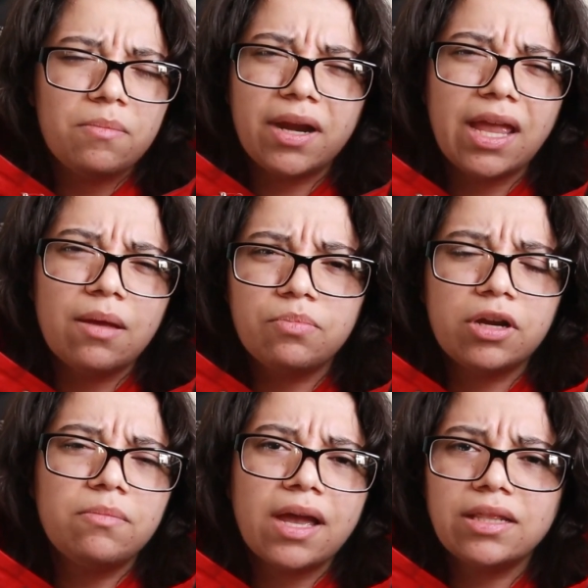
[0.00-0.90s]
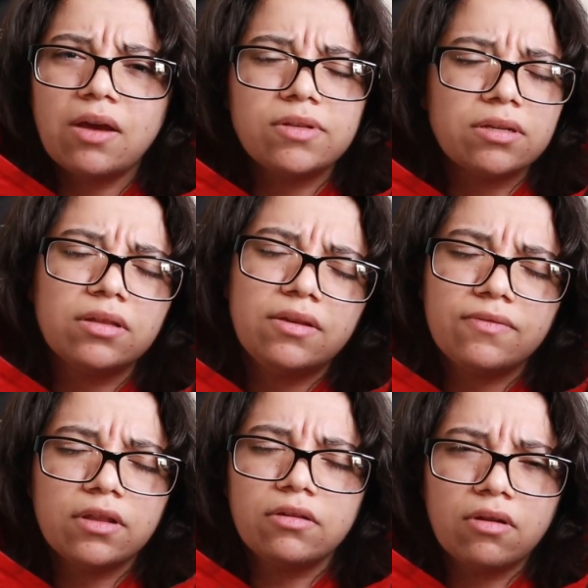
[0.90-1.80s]
But again, put in mind that was only
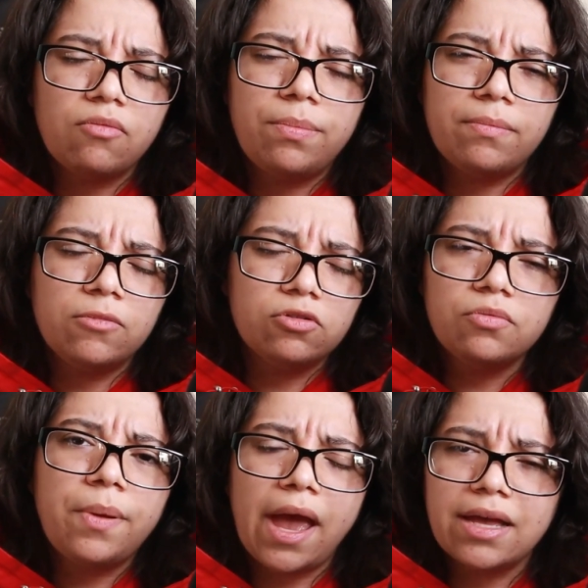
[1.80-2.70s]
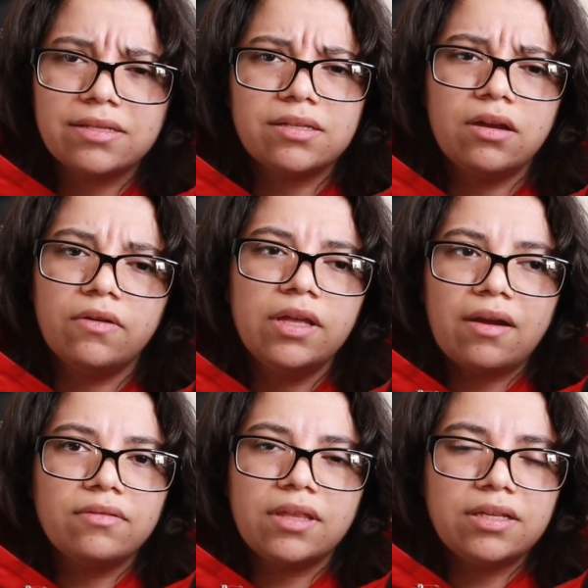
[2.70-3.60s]
for the group pass, so I
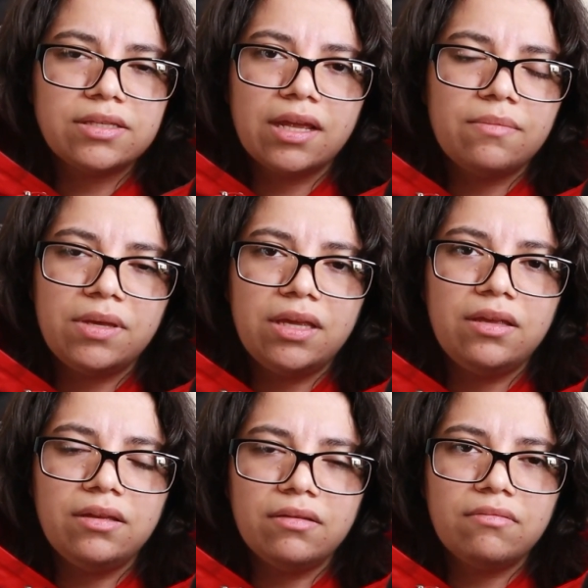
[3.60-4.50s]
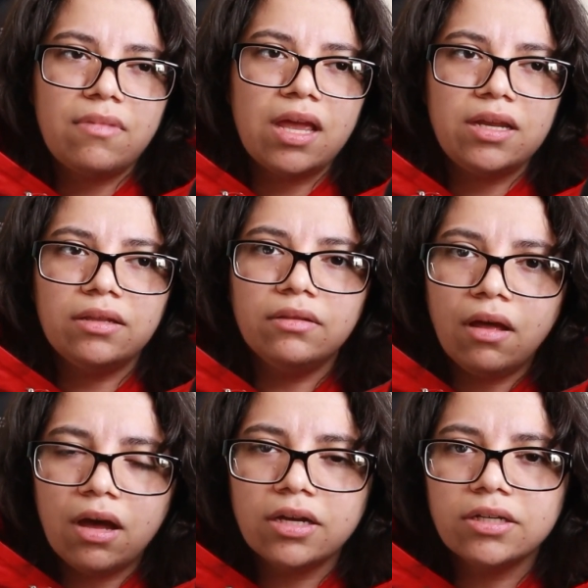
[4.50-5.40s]
don't think it's gonna be any
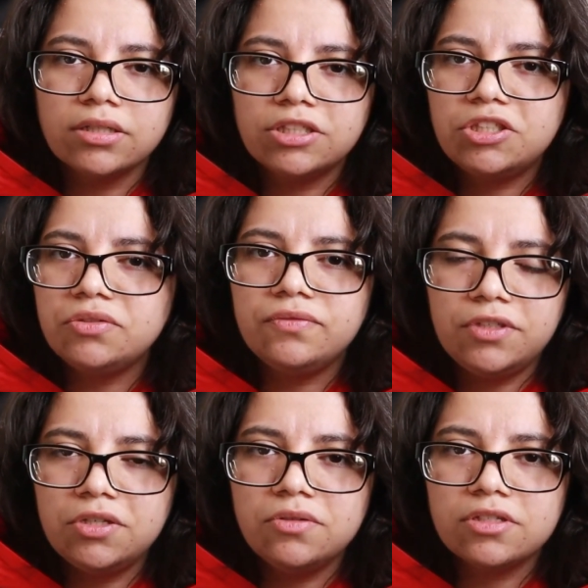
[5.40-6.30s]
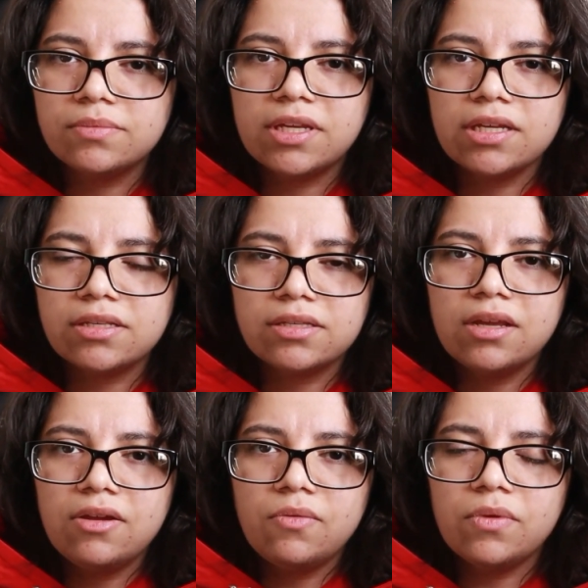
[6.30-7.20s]
longer two views, because
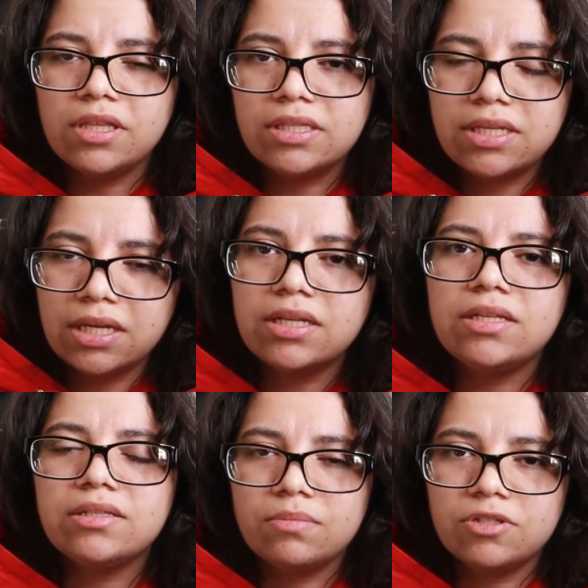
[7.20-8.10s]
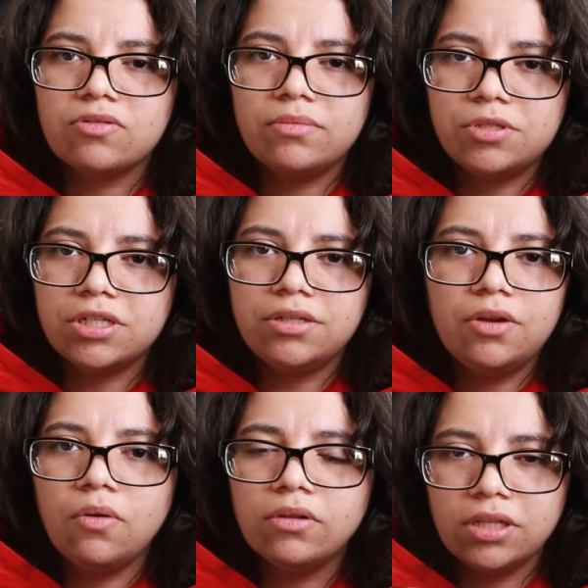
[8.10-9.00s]
with the ticketing subscription,
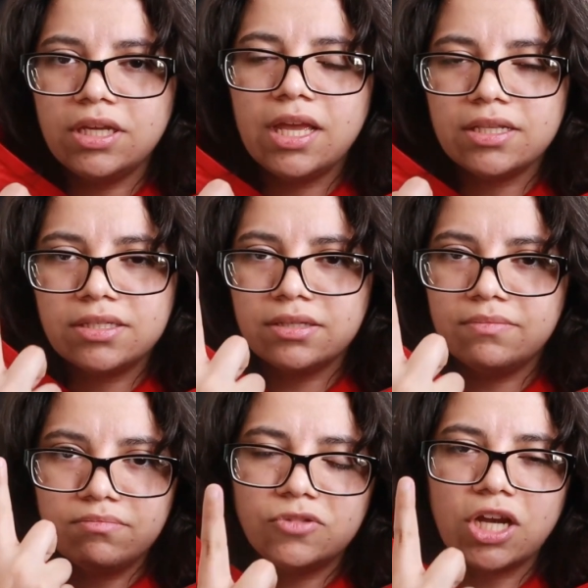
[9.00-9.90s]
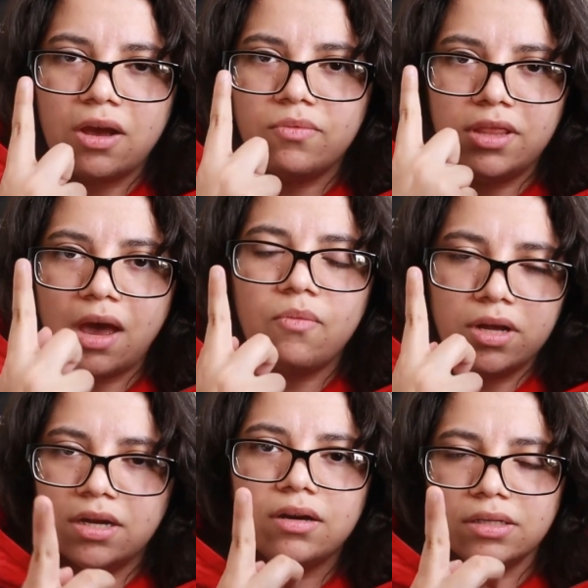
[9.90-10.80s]
you only get to chat with that
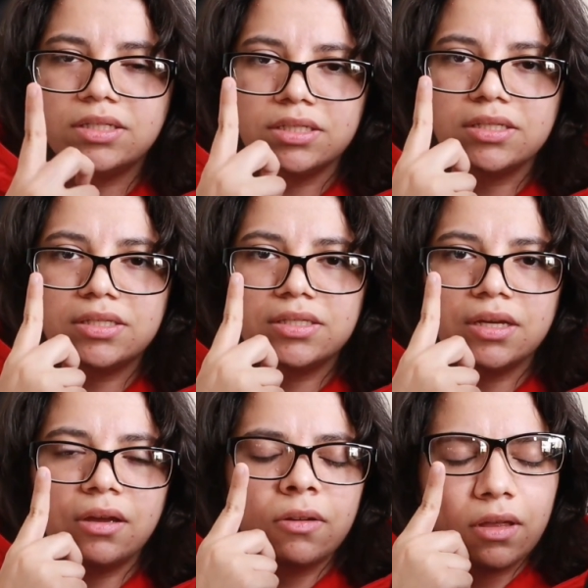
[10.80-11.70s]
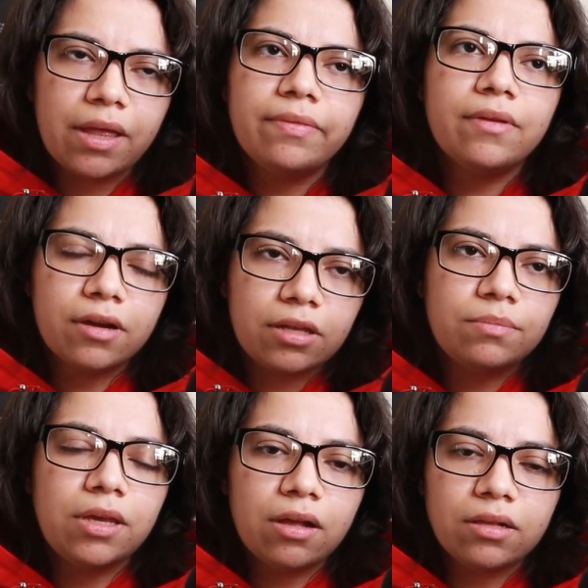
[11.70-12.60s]
one artist. So, but there
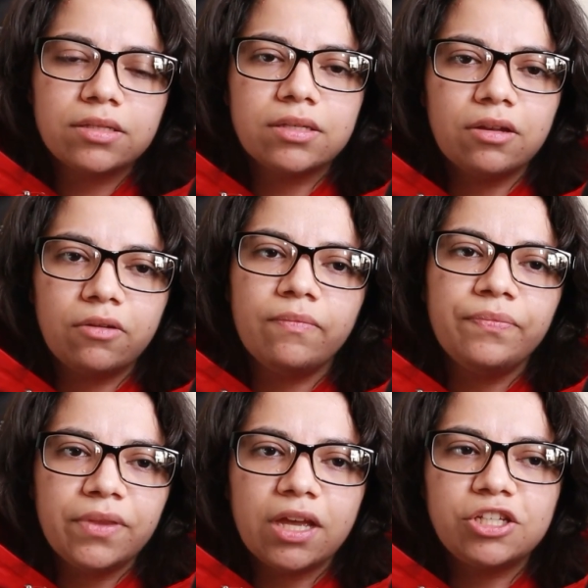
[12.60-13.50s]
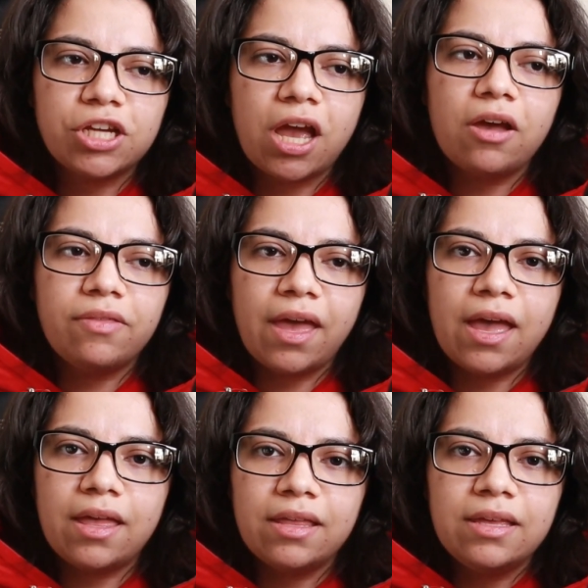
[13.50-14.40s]
could be also a chat
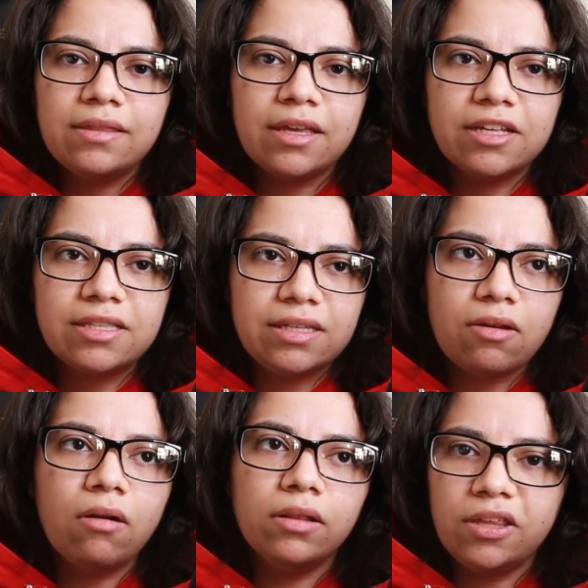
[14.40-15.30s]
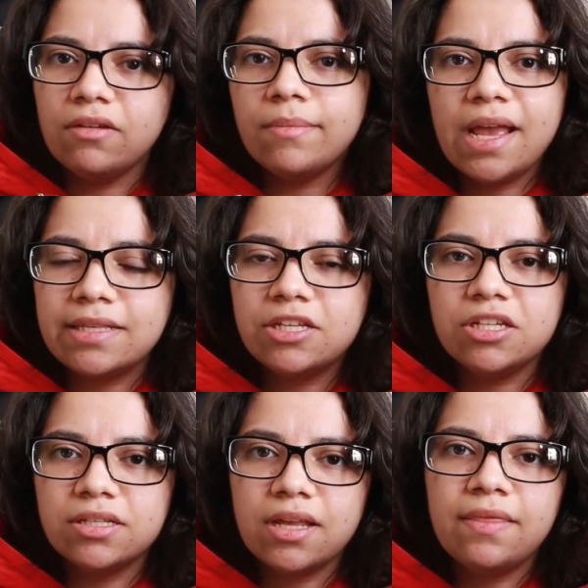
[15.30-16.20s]
that they could see only their
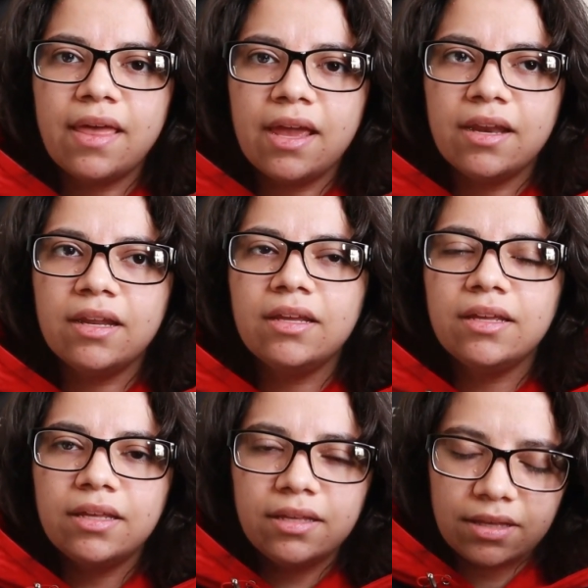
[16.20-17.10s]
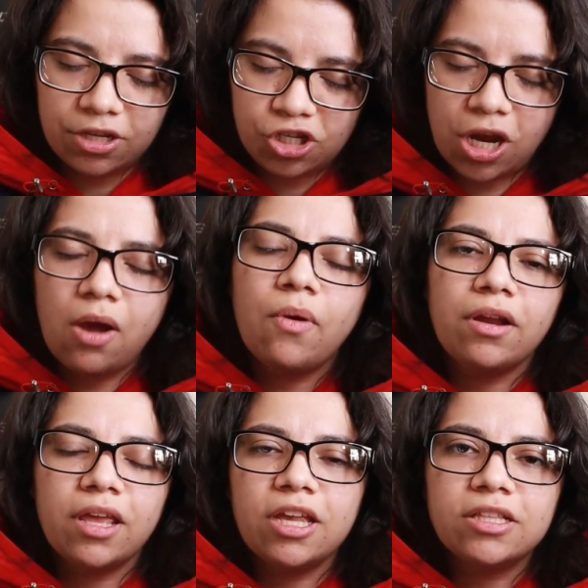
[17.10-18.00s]
messages, and then a chat
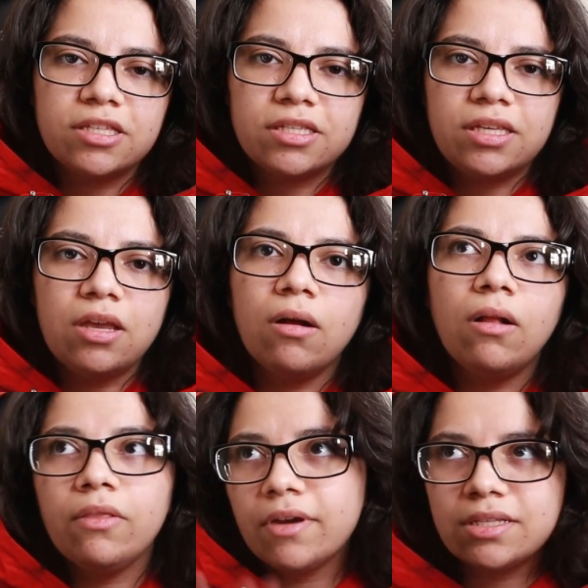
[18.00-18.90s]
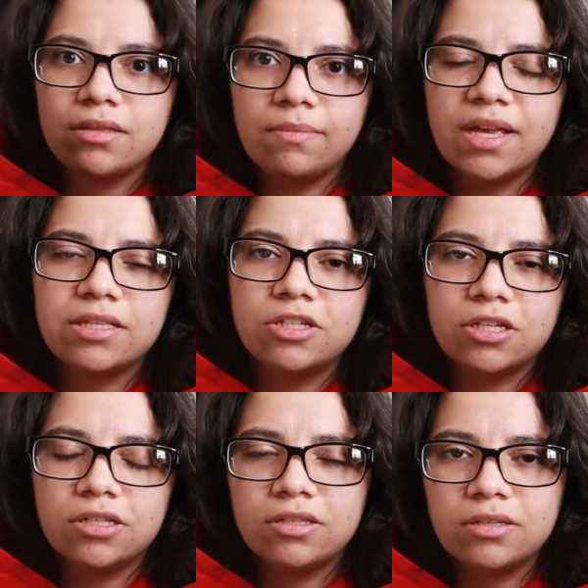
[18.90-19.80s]
where they could see all the rest of the
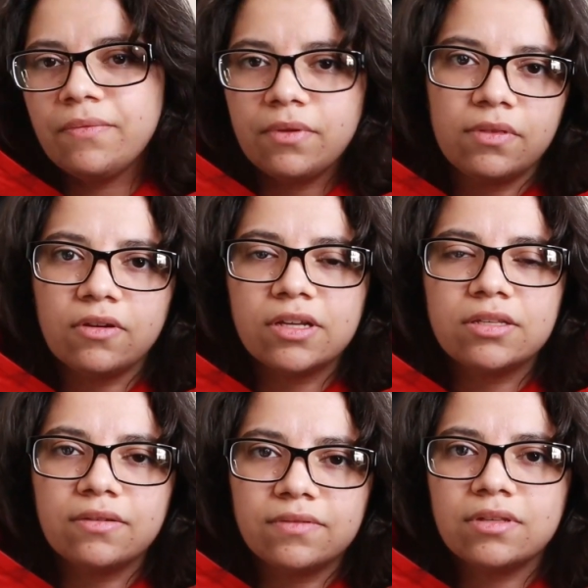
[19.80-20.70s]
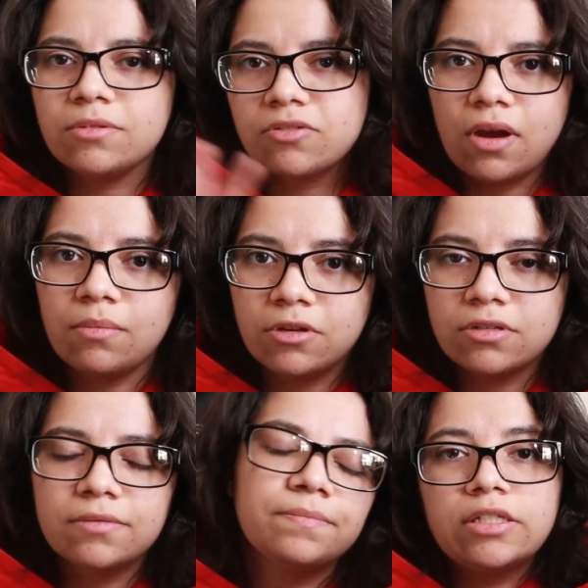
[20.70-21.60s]
messages of the rest of
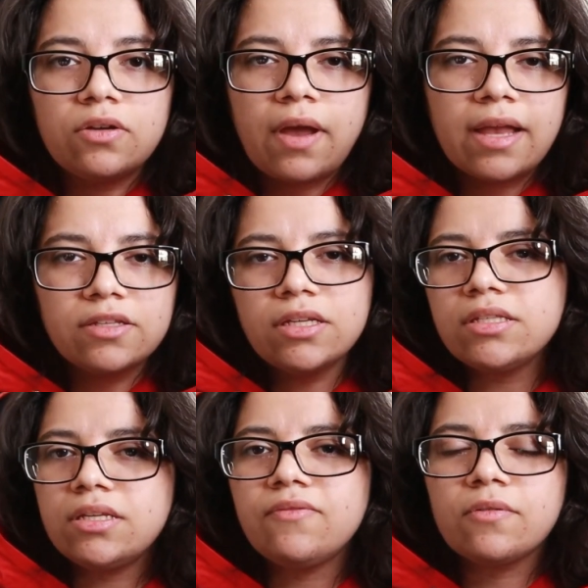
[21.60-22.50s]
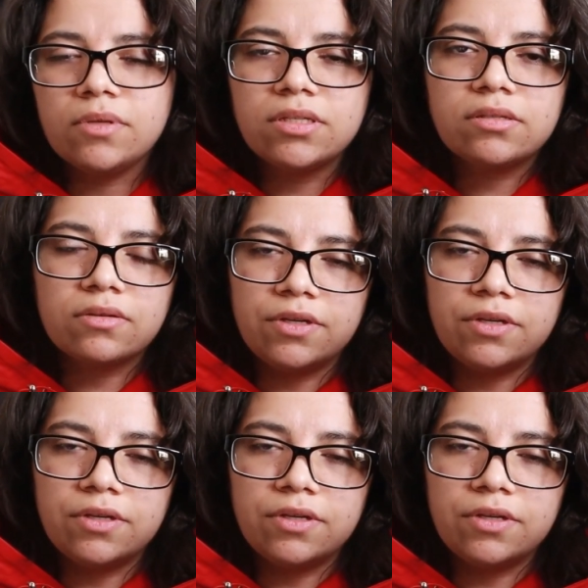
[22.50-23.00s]
subscribers. So as you can see from this